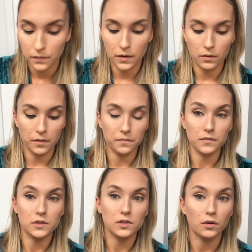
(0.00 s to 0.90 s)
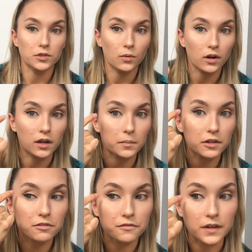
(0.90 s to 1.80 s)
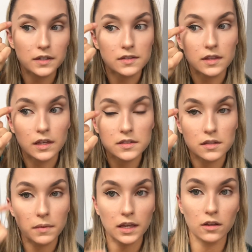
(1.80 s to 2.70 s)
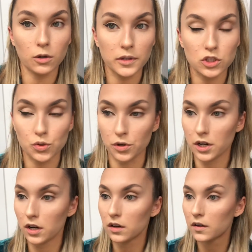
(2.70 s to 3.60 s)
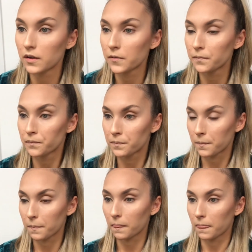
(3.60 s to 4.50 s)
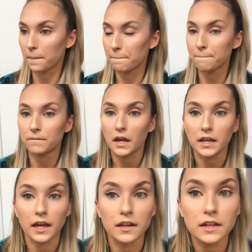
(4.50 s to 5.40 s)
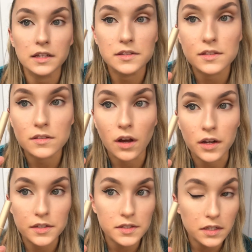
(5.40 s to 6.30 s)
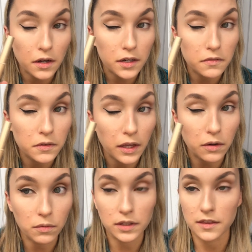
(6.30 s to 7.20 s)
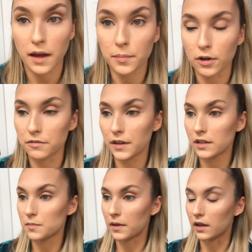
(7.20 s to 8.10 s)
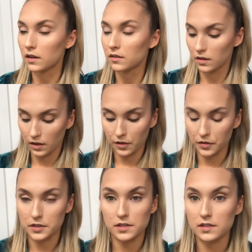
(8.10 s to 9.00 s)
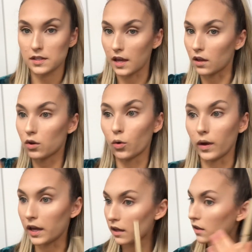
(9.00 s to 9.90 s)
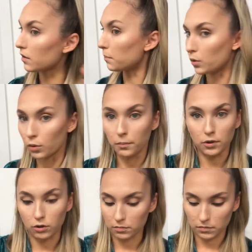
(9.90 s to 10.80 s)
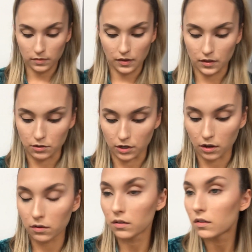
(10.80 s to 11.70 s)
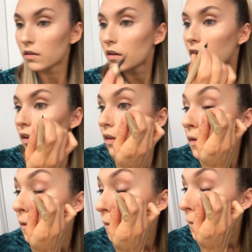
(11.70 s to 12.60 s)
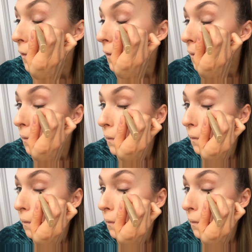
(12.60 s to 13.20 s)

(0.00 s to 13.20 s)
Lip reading: Okay, so don't worry, I'm gonna fix this and make it a little bit shorter. Again, it's honestly not even like really that perfect, but this is like quick, boom, boom, and then you go. So.